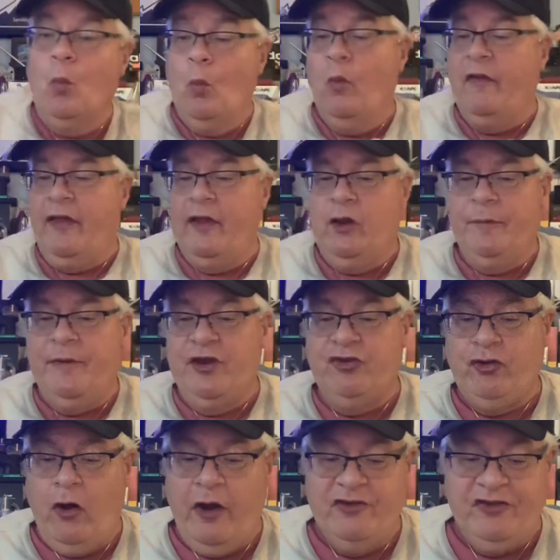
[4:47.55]
with a little bit of
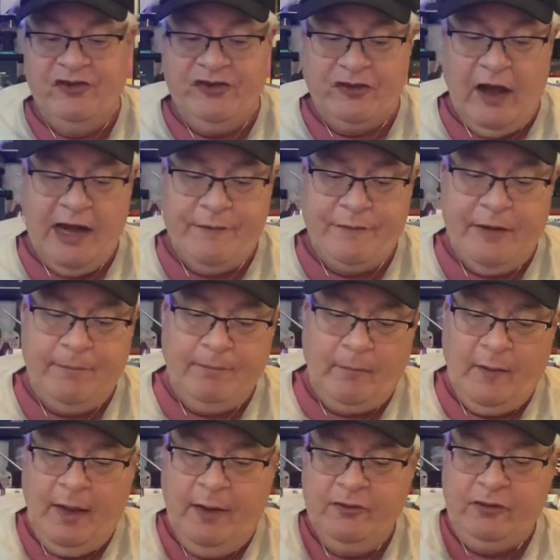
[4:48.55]
charge inside of it.
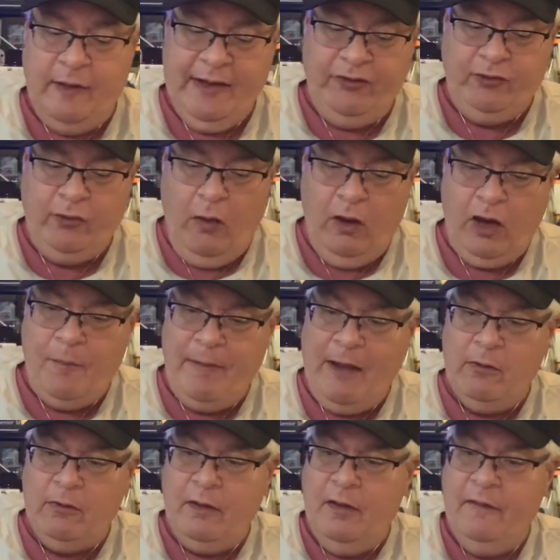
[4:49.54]
So let's talk
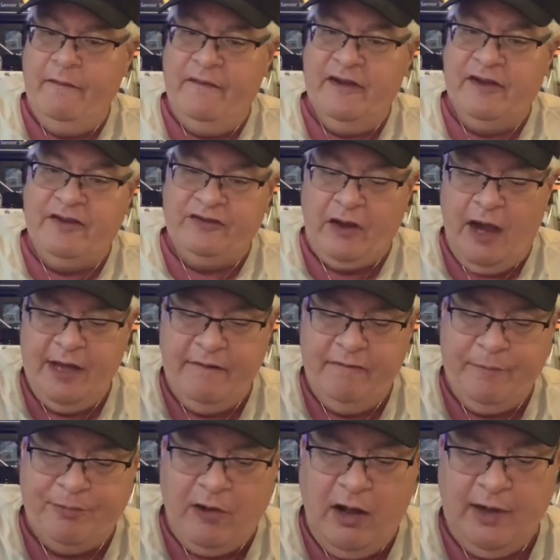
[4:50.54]
about the design of
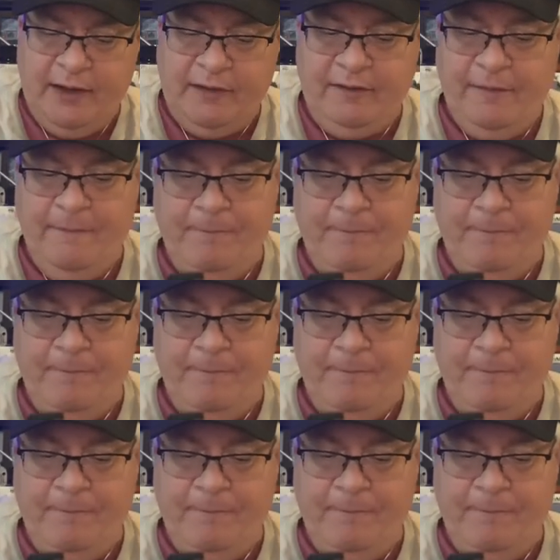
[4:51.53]
the product.